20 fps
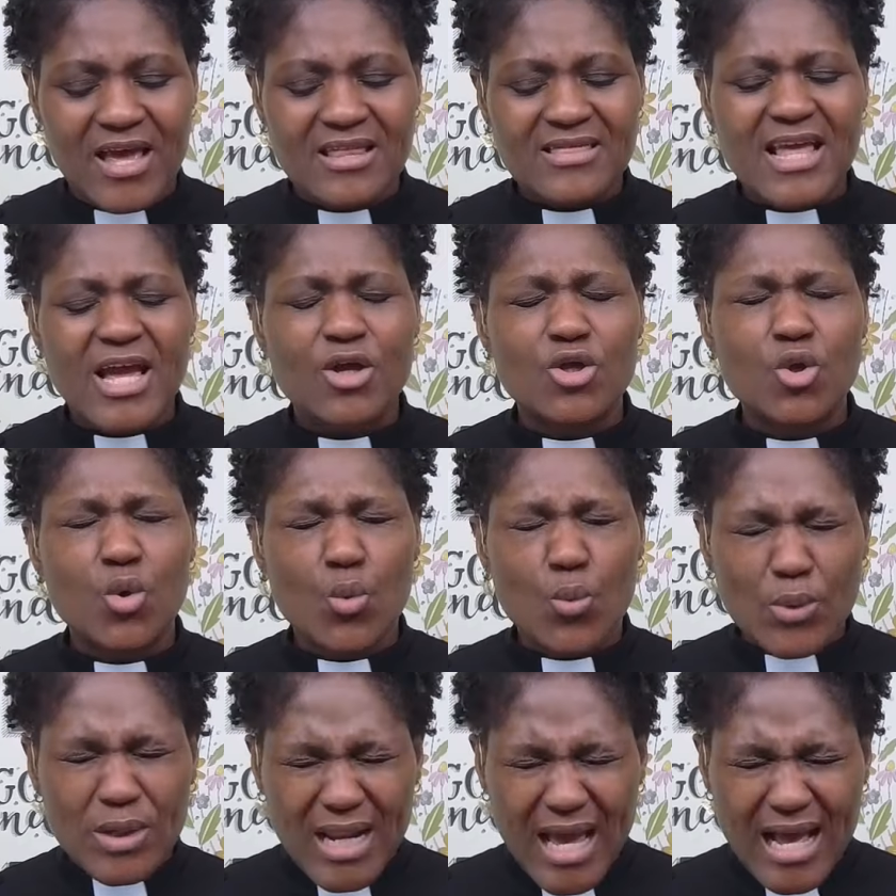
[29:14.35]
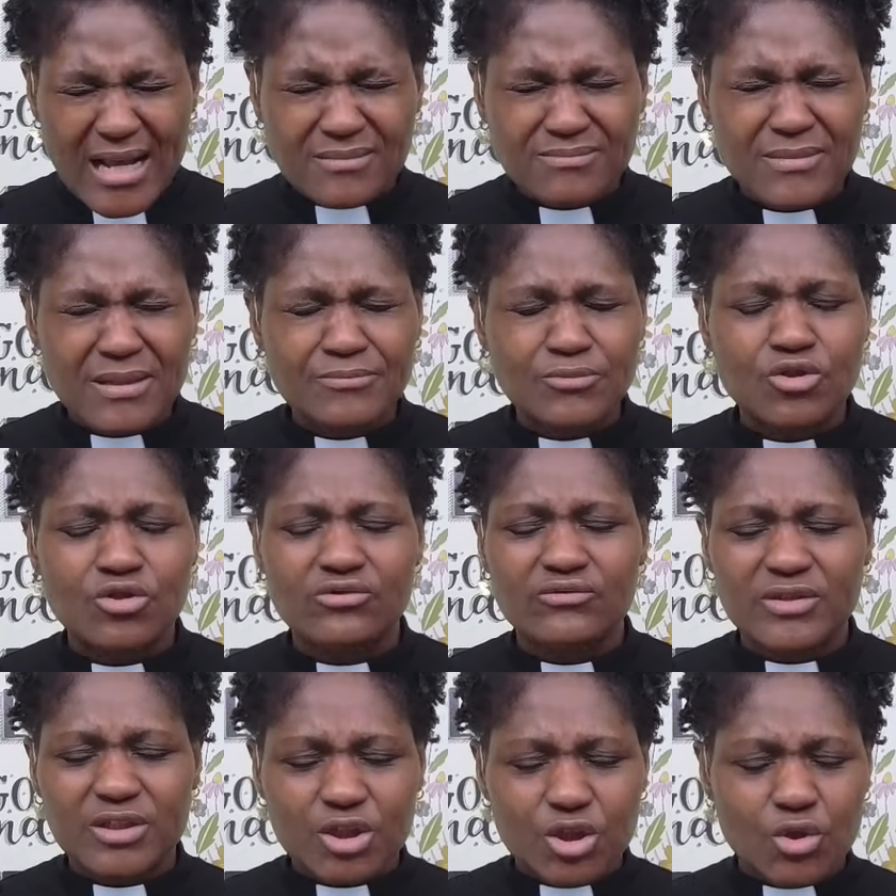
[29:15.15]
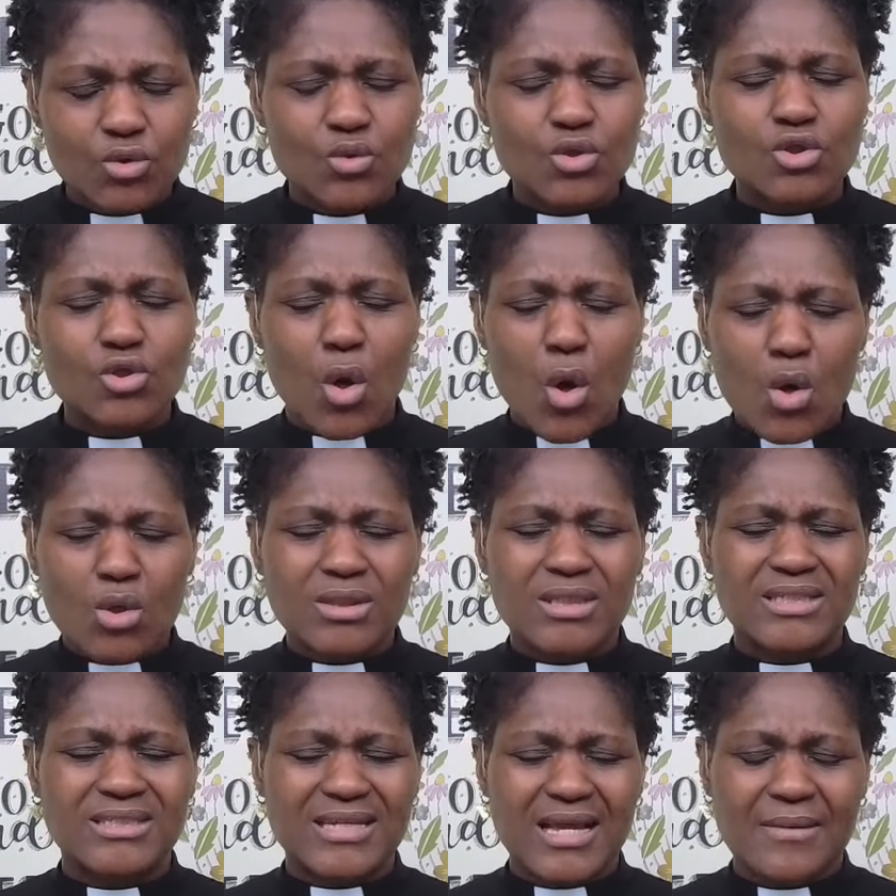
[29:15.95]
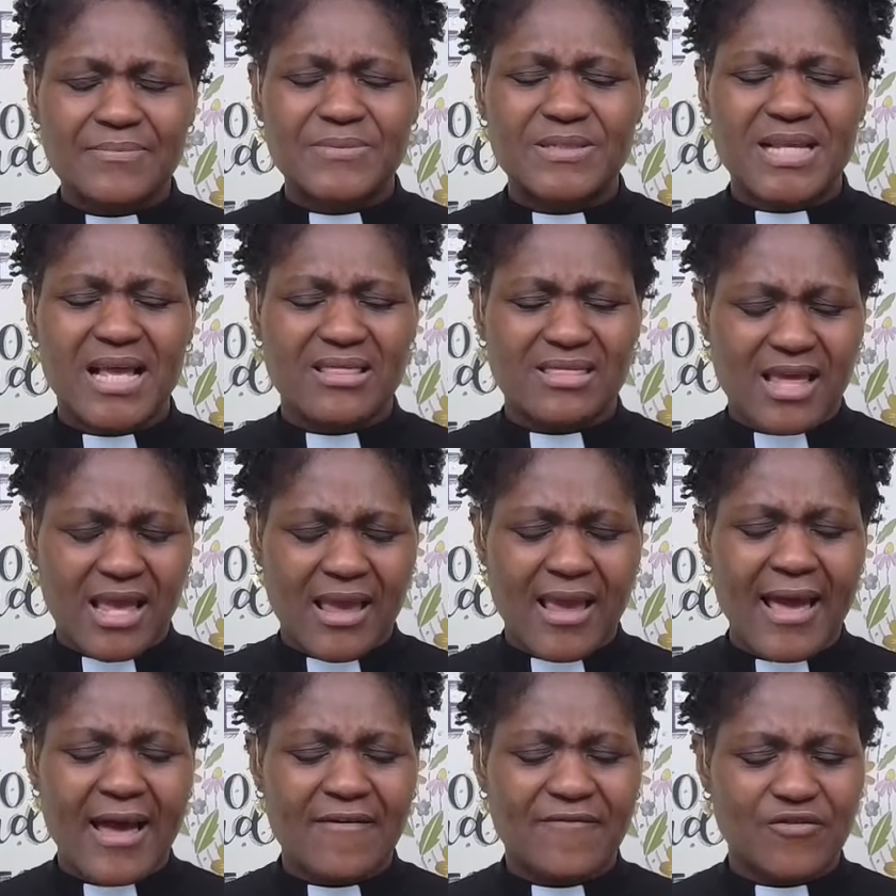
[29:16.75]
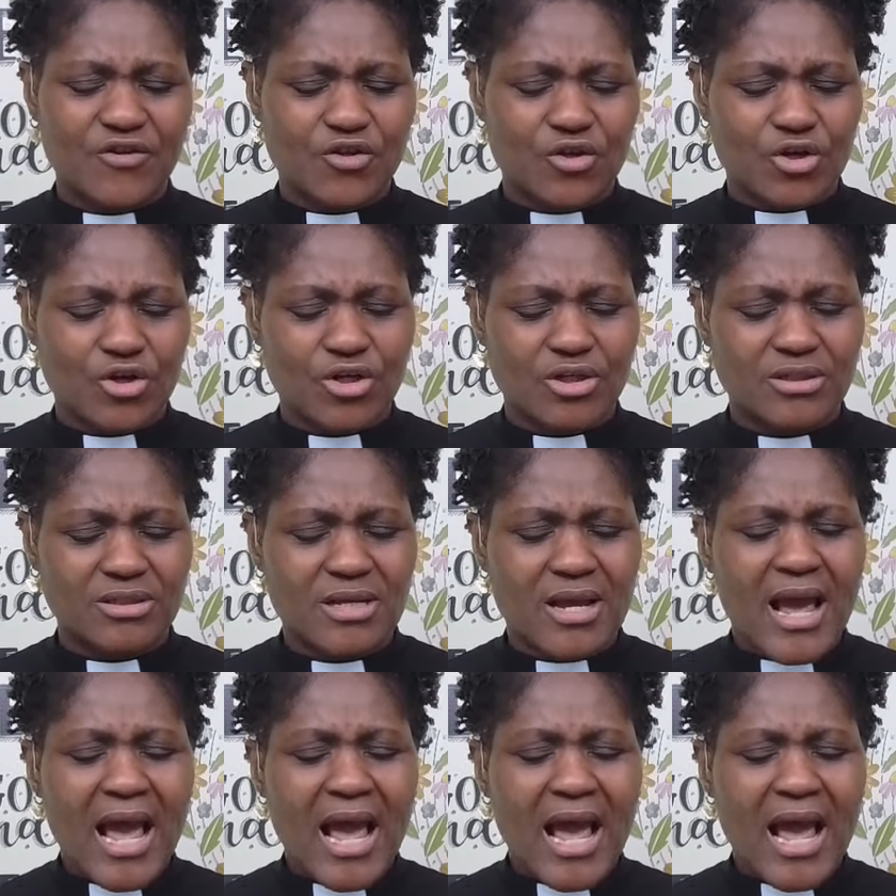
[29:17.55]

that you will help them to reduce all the debts that they have on earth.